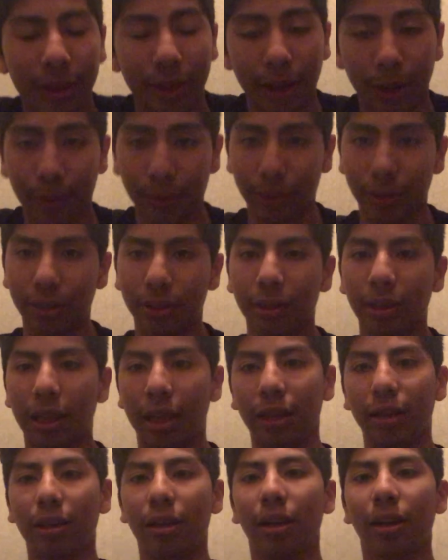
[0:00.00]
That was
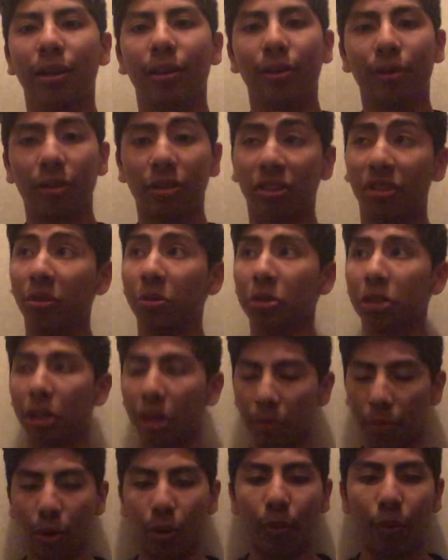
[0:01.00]
like, she was
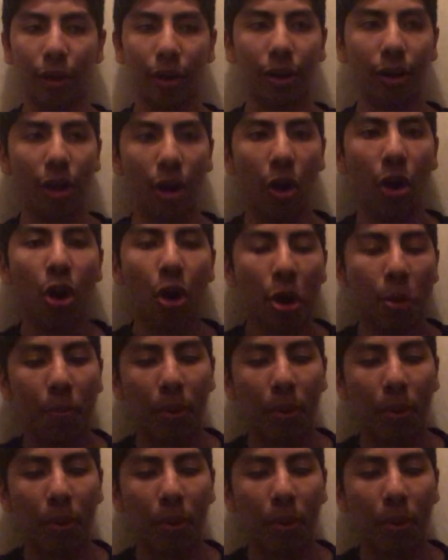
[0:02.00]
going to be a one note.